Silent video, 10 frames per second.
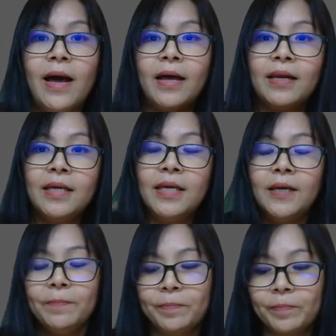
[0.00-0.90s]

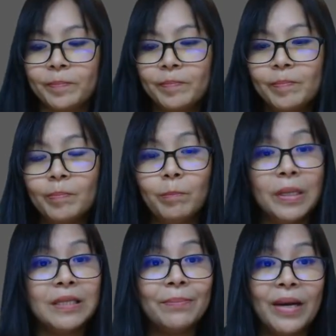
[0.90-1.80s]
highly
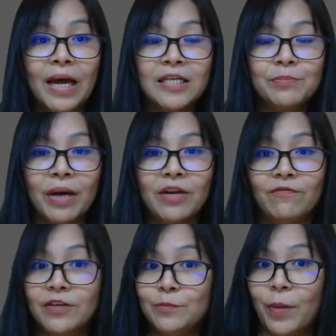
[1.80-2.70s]
metabolized by the
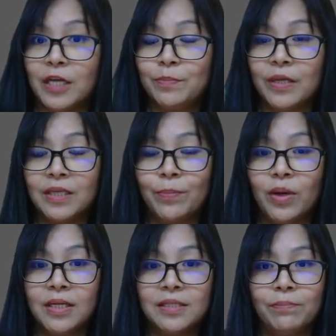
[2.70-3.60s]
first pass
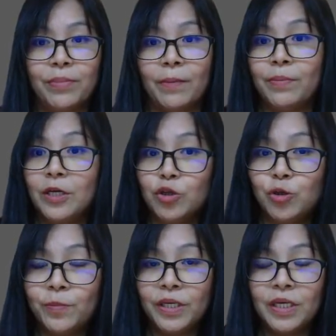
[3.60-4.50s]
metabolism by
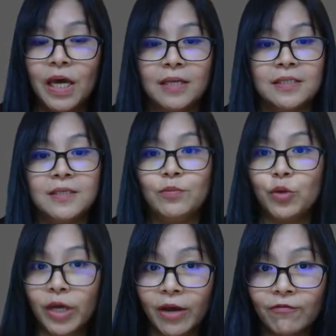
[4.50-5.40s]
PGP and
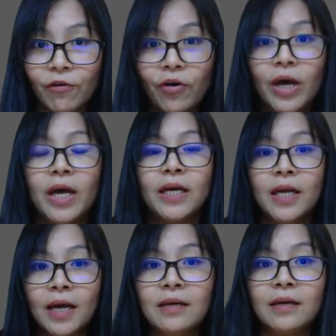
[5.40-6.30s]
CYP3A4.
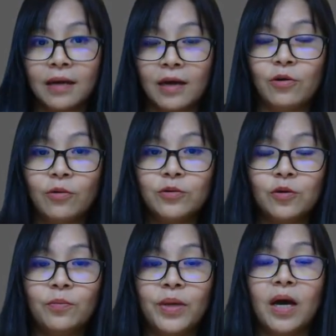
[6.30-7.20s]
That can
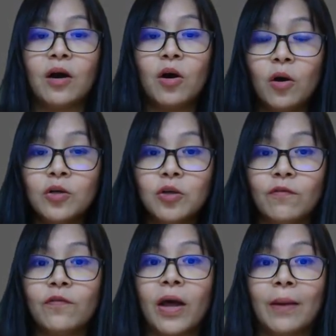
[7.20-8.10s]
also be a cause
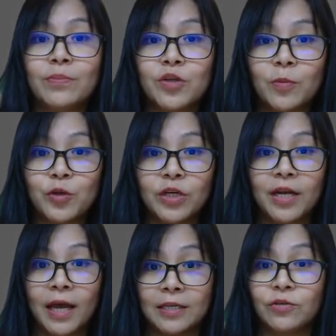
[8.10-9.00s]
of
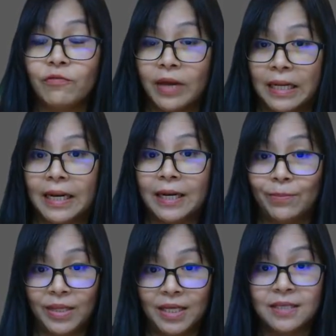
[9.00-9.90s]
absorption as rate
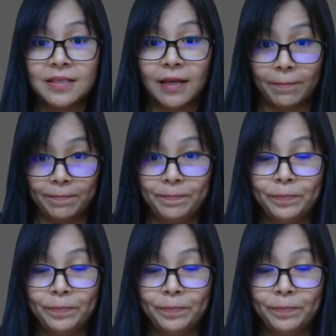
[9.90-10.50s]
limiting step.